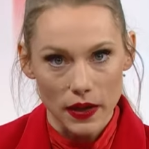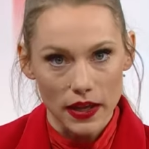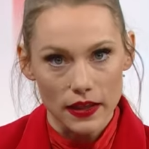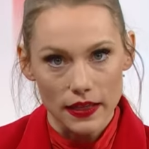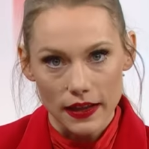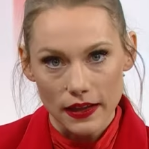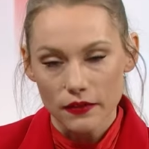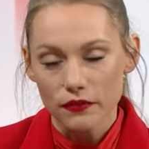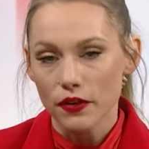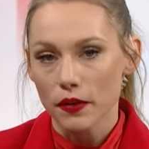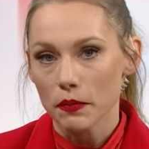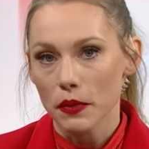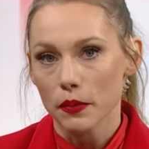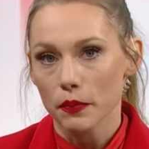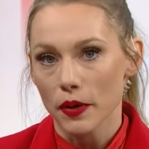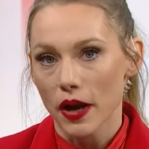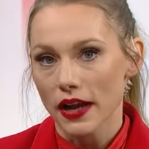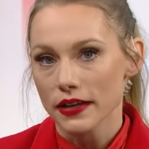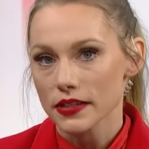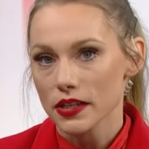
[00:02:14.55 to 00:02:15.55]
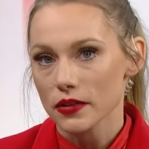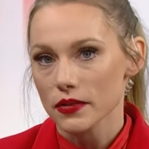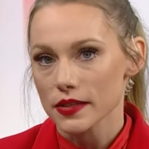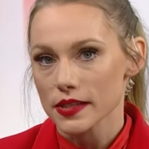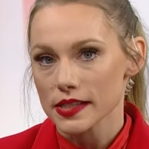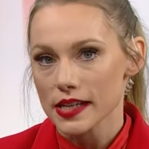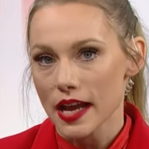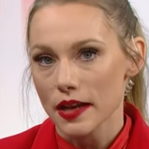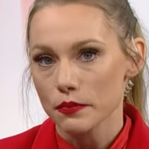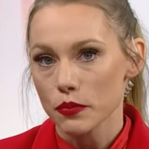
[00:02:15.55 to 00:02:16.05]
And then from a practical
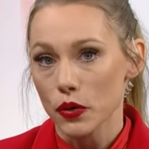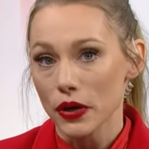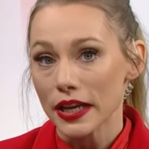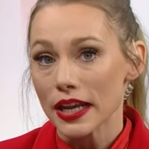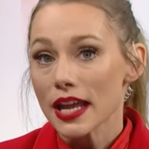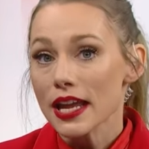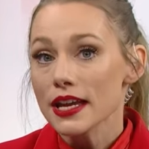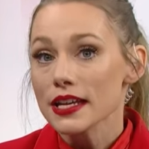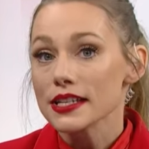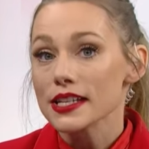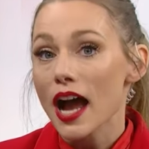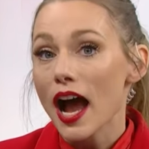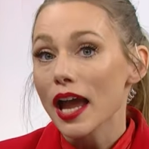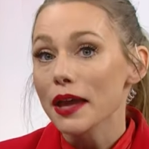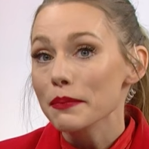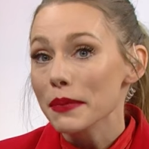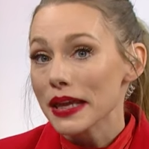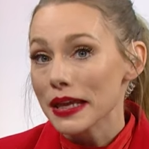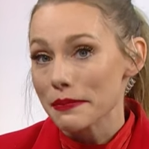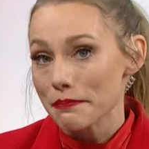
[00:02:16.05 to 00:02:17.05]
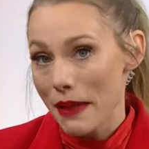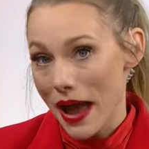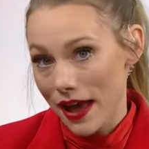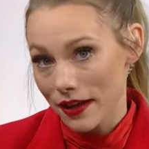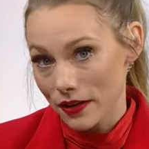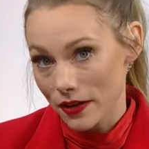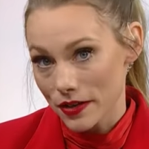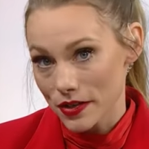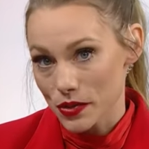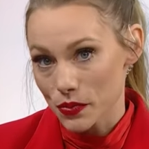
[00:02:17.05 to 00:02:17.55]
standpoint, timing
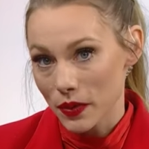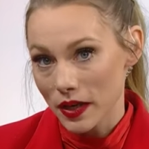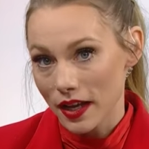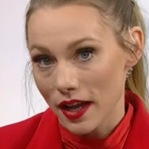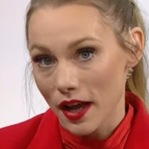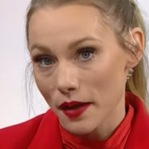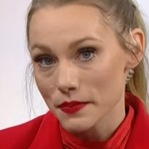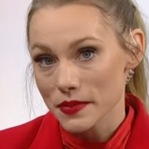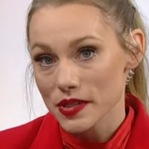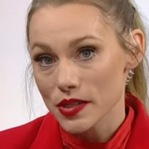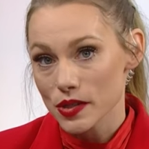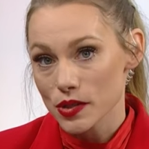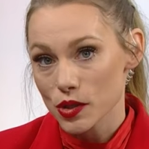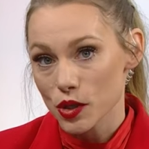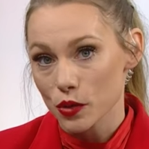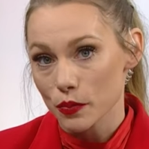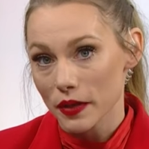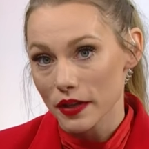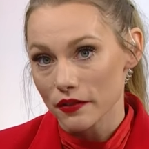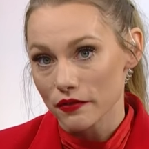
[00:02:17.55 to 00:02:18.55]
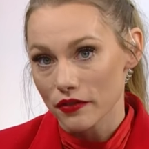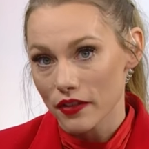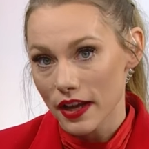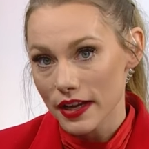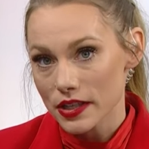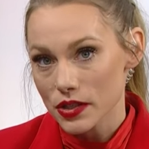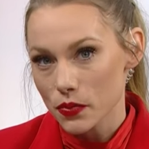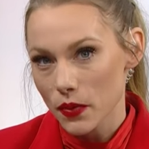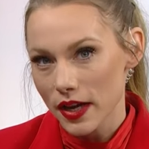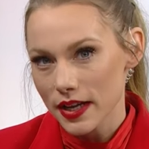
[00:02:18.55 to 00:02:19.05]
matters when it comes to scuba and
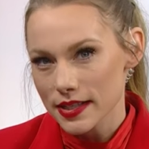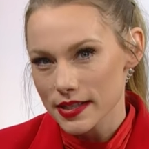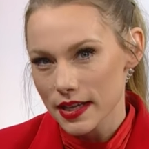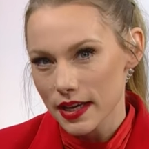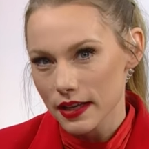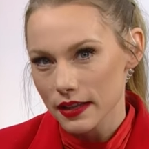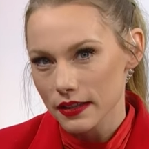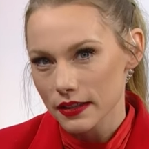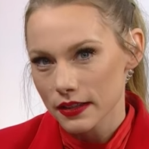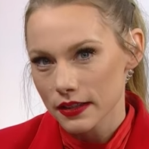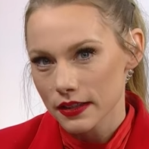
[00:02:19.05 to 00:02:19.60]
flights. Why is that?